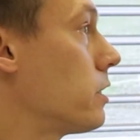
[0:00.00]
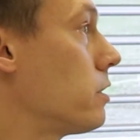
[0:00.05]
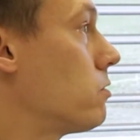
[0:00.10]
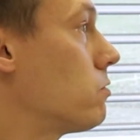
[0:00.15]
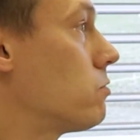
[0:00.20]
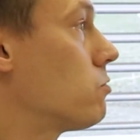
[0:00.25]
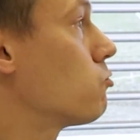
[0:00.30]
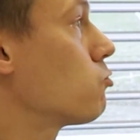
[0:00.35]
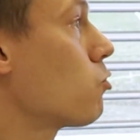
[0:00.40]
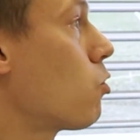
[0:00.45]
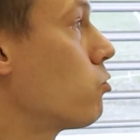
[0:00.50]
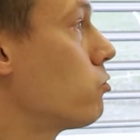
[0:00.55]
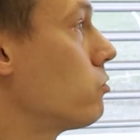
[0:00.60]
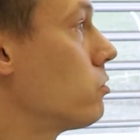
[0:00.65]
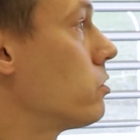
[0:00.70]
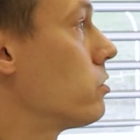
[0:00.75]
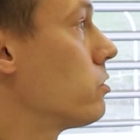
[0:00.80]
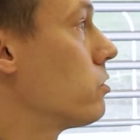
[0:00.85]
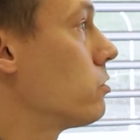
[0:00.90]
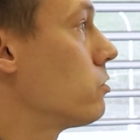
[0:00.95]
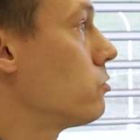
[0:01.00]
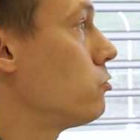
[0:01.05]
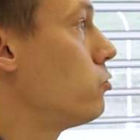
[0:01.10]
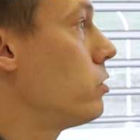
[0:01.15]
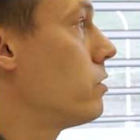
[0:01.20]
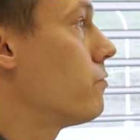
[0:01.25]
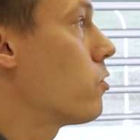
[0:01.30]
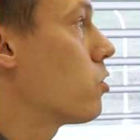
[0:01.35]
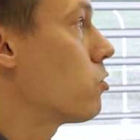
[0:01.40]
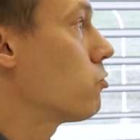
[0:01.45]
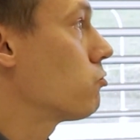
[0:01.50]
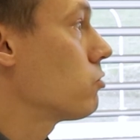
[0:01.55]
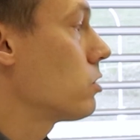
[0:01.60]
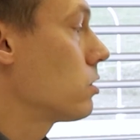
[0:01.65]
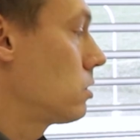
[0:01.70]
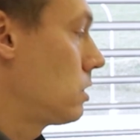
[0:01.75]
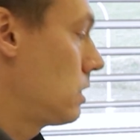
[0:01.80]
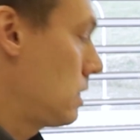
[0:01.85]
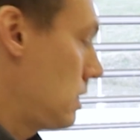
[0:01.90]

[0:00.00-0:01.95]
It's so universal.